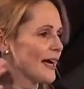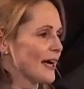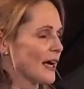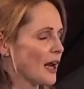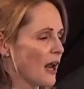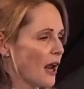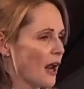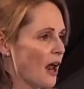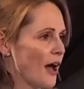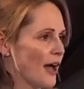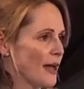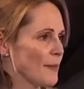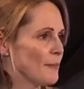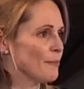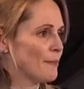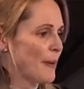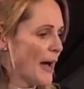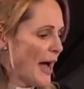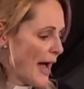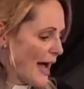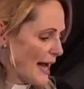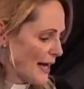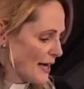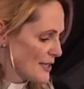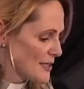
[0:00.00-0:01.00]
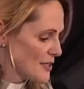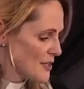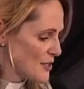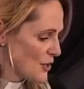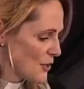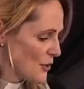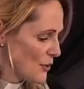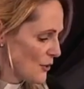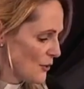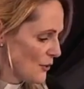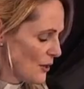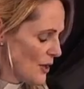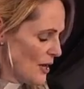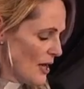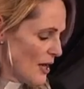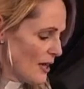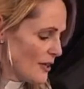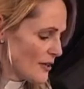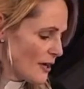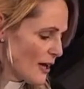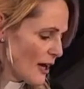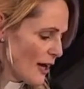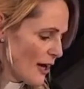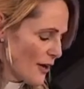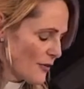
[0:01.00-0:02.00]
of that climb back to
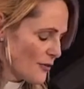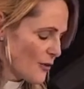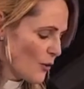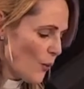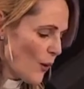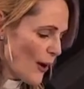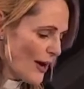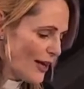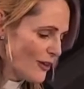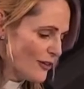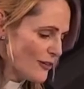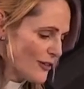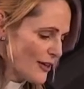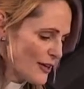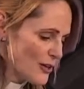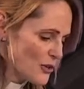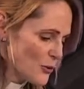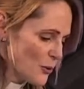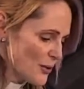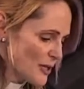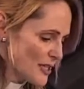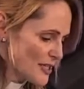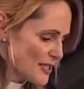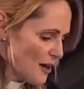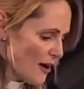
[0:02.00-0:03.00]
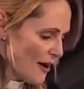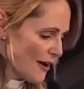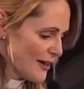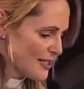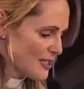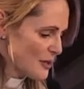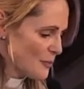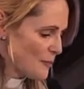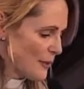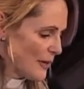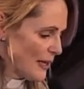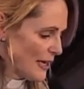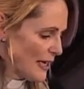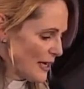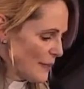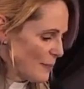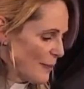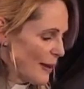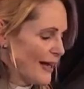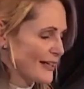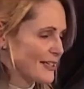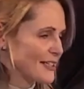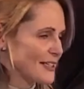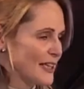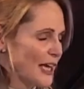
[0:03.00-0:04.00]
the way things were designed to be,
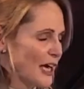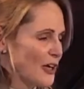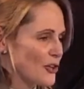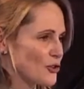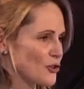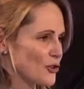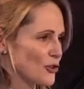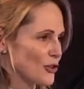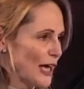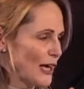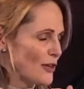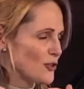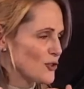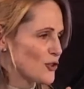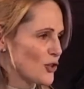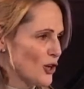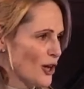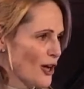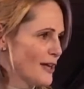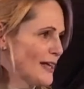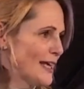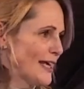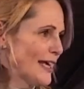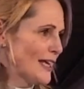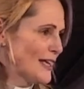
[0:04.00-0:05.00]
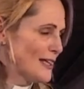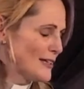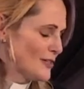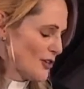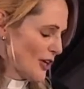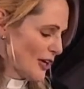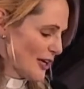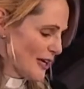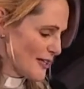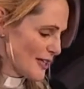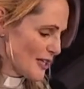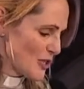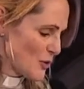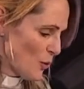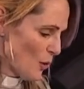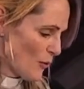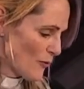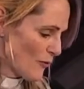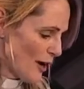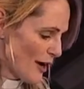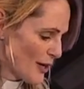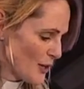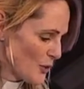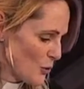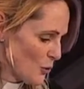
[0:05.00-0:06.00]
back to that journey in Genesis
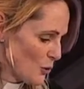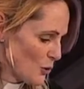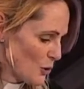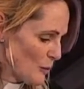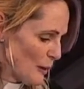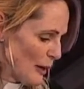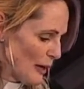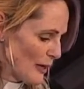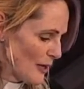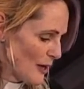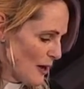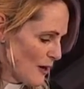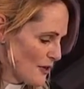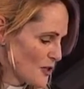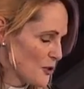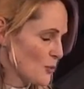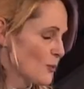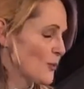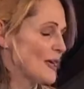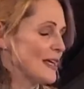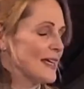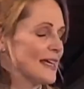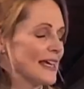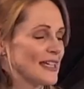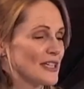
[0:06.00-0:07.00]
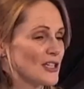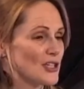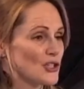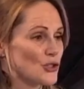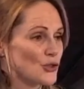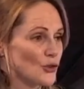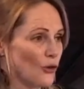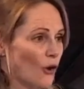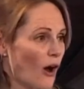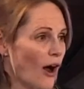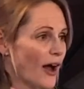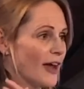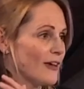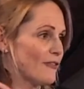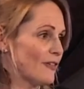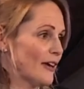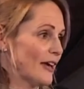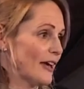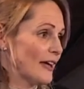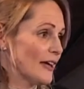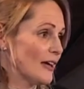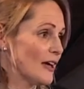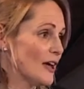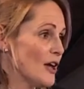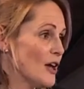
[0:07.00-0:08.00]
1 that I talked about last week, is
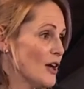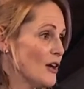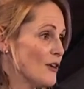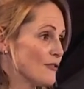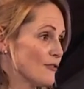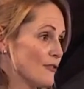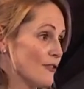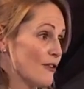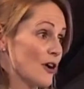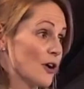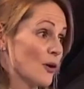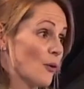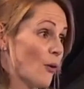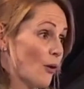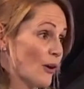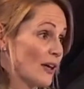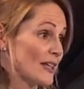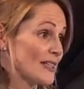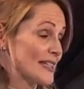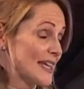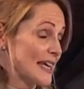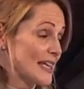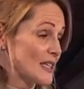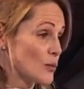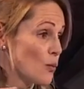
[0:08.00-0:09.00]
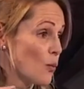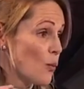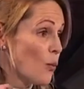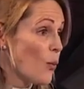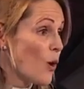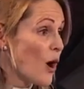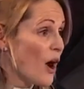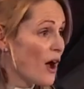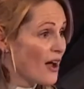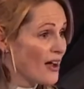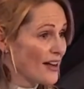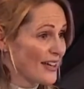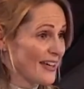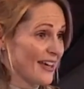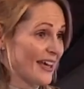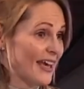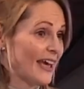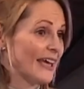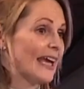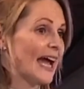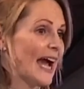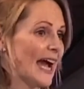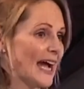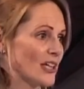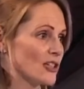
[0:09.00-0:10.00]
striving for equality. It's
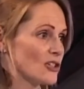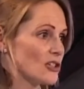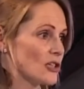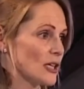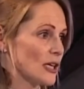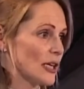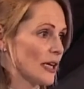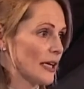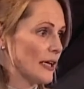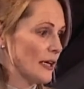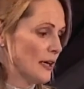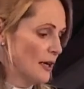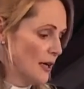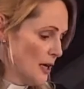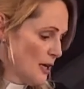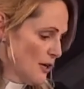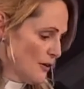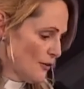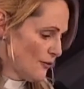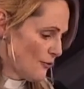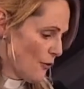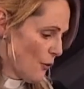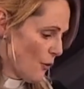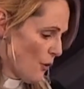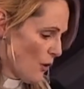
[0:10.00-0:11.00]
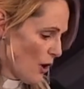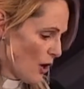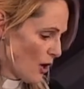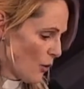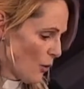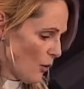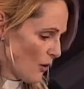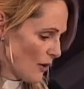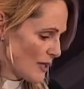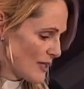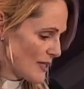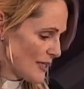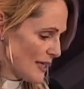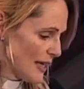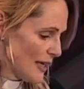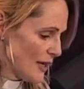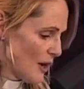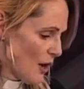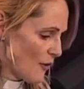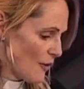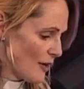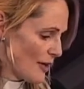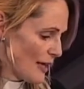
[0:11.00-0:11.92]
working, actually, for equality in